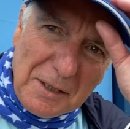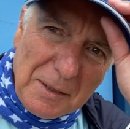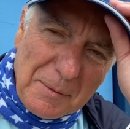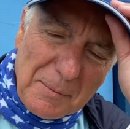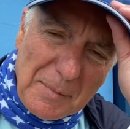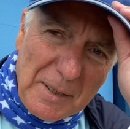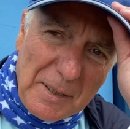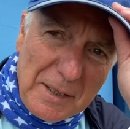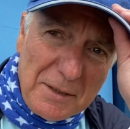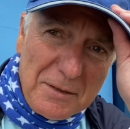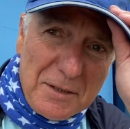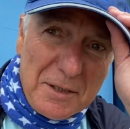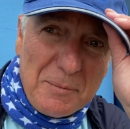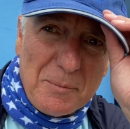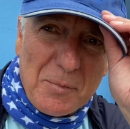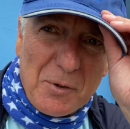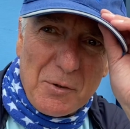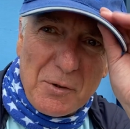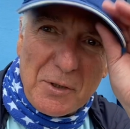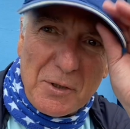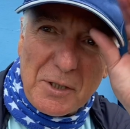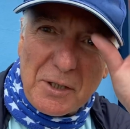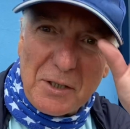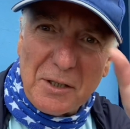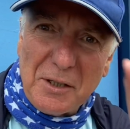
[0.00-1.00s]
mountain
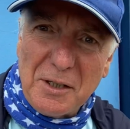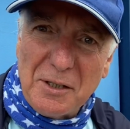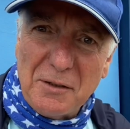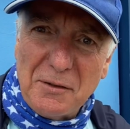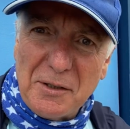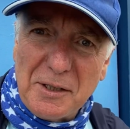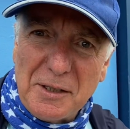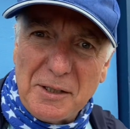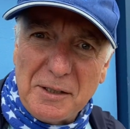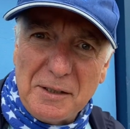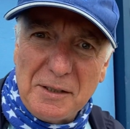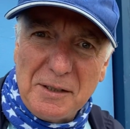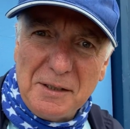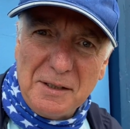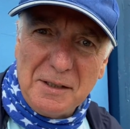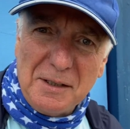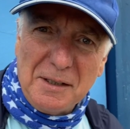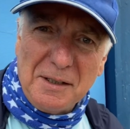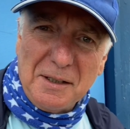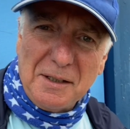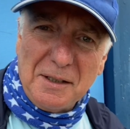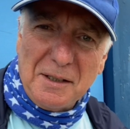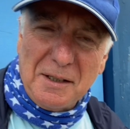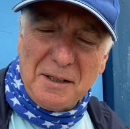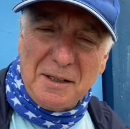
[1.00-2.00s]
bike gearing
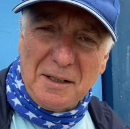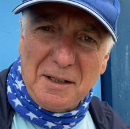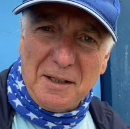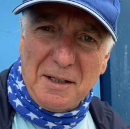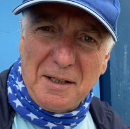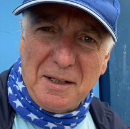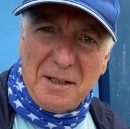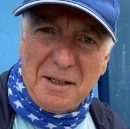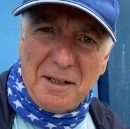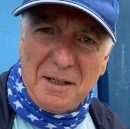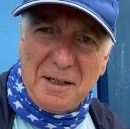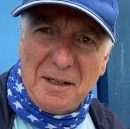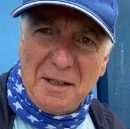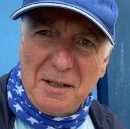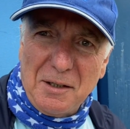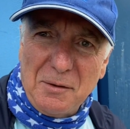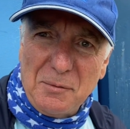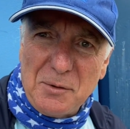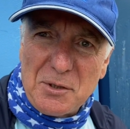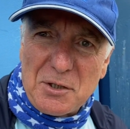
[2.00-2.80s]
uh,